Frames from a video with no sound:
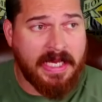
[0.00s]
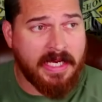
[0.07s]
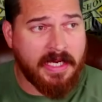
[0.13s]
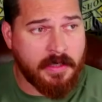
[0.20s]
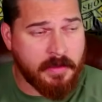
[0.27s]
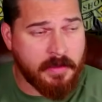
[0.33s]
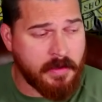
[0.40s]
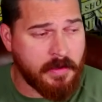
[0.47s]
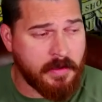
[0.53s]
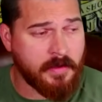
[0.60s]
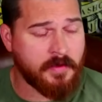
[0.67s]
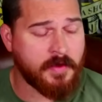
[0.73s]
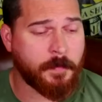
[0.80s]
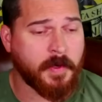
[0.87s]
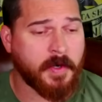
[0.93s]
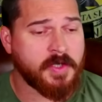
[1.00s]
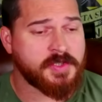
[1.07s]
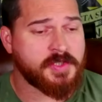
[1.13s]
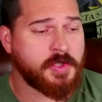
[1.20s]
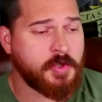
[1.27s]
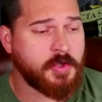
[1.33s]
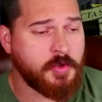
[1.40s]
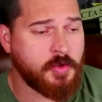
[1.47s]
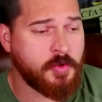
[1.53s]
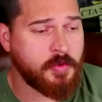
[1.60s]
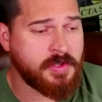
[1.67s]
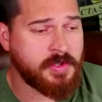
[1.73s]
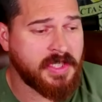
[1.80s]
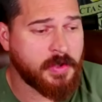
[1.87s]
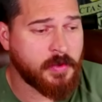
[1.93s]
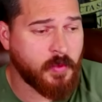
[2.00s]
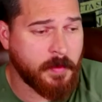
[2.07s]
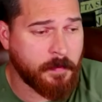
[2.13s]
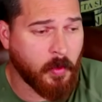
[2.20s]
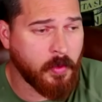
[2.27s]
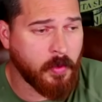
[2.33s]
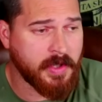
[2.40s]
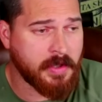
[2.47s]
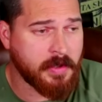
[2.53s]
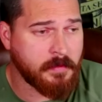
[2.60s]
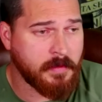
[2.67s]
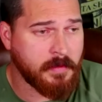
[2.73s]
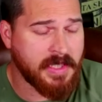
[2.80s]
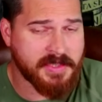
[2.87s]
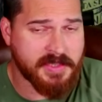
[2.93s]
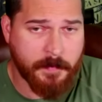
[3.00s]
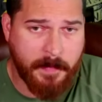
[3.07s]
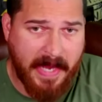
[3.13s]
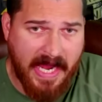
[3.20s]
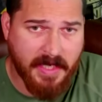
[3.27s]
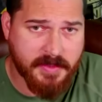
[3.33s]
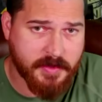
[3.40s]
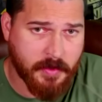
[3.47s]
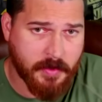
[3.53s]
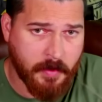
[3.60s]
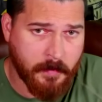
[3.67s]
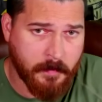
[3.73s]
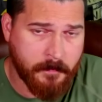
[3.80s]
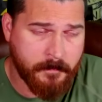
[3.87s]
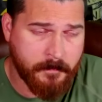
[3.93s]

And the person who did the reporting is a pastor.